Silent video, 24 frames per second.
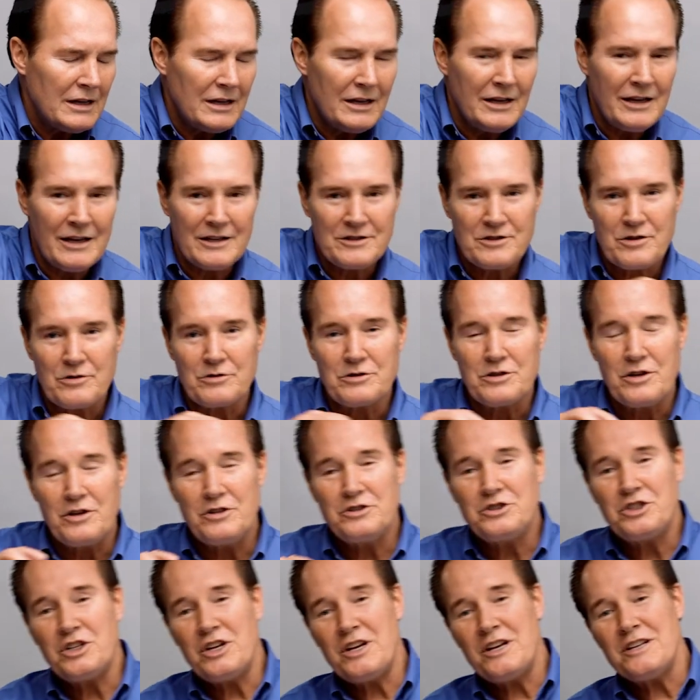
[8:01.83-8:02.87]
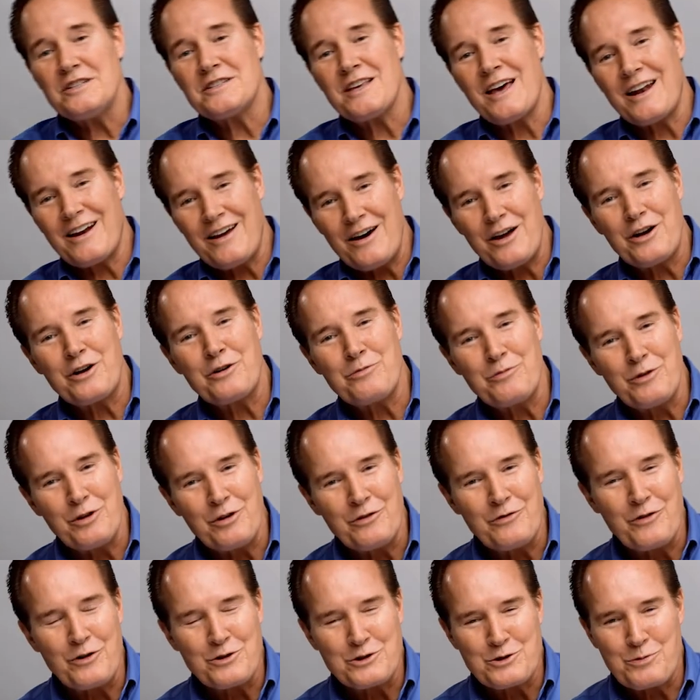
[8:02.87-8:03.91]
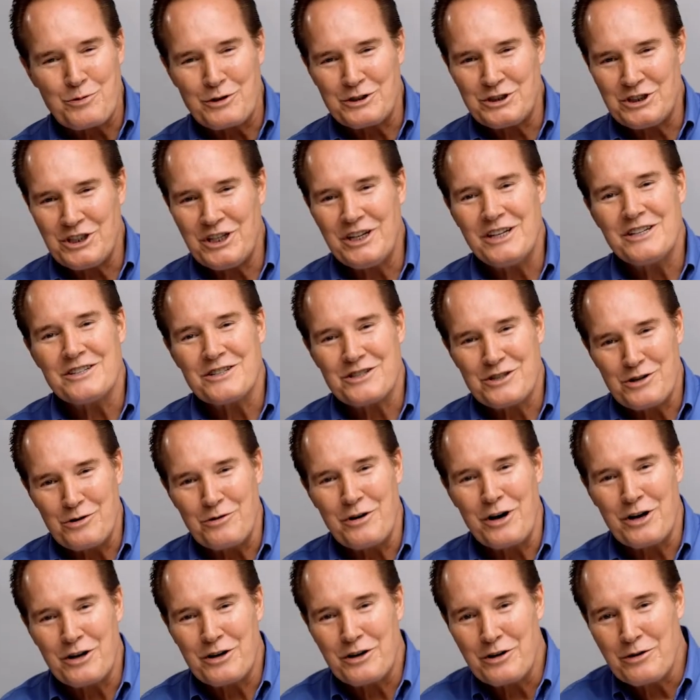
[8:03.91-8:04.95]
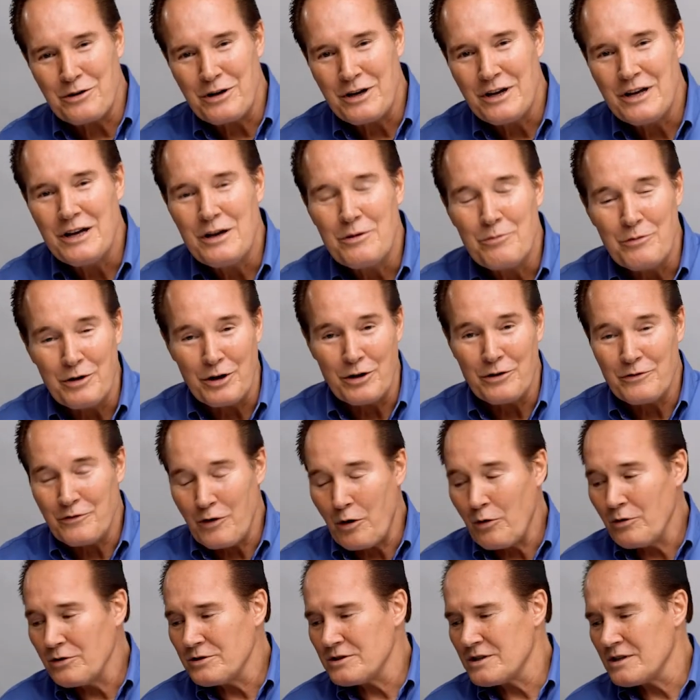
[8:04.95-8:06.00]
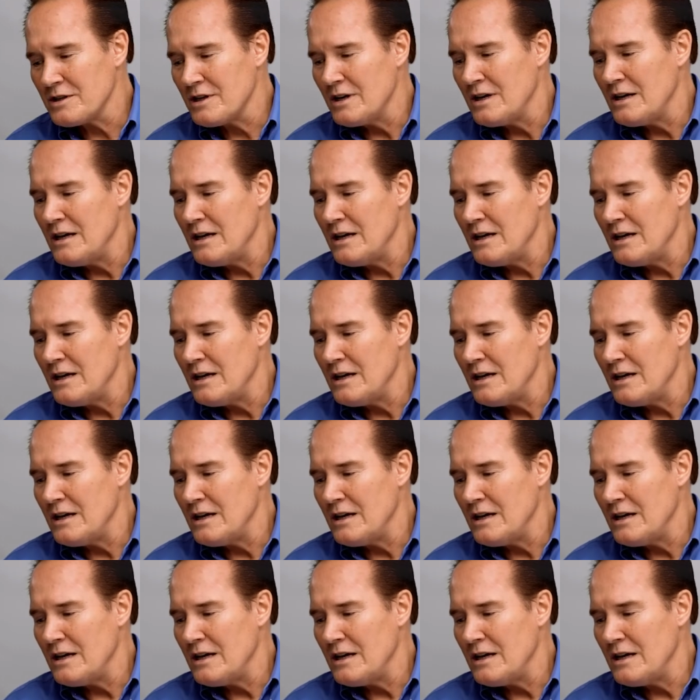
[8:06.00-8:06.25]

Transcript: Yeah, so 2 Gs at 100 millivolts per G is 200 millivolts.